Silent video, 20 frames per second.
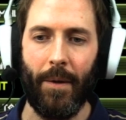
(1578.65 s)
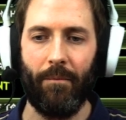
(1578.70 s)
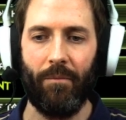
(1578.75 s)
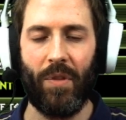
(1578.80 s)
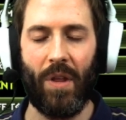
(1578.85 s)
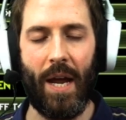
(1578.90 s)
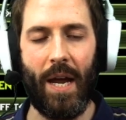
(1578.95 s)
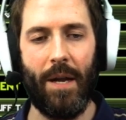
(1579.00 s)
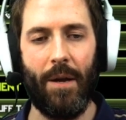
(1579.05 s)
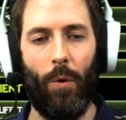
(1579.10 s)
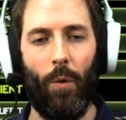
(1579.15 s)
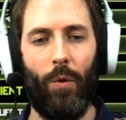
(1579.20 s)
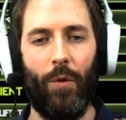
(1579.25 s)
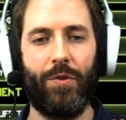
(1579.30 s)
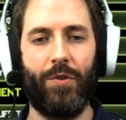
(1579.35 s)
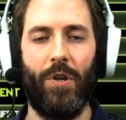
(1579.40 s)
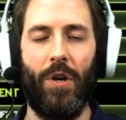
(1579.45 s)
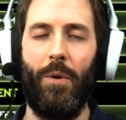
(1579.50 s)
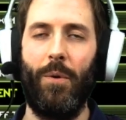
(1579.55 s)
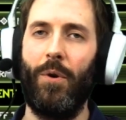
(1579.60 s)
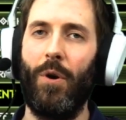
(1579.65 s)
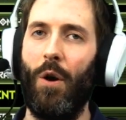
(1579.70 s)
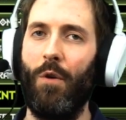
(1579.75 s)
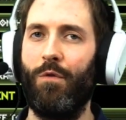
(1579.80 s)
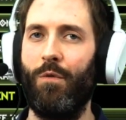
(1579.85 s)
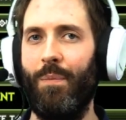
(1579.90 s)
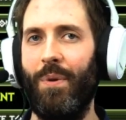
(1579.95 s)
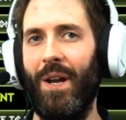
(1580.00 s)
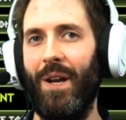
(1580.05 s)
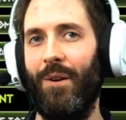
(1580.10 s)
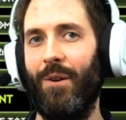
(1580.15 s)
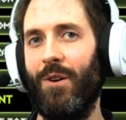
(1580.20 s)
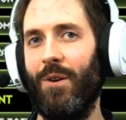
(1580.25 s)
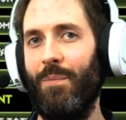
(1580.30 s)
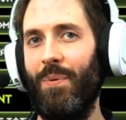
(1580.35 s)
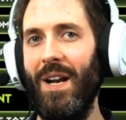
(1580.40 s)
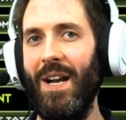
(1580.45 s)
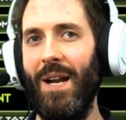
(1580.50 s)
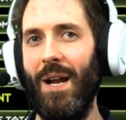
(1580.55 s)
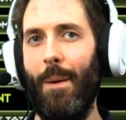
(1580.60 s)
they also go from being
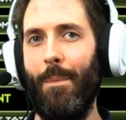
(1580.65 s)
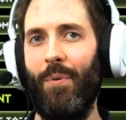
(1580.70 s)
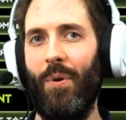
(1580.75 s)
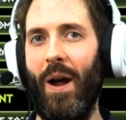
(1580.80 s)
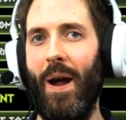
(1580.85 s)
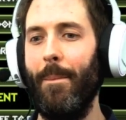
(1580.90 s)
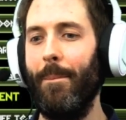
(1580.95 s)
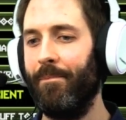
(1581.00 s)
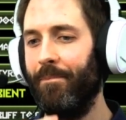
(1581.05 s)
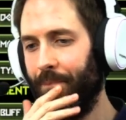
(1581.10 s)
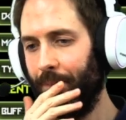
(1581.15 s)
completely upright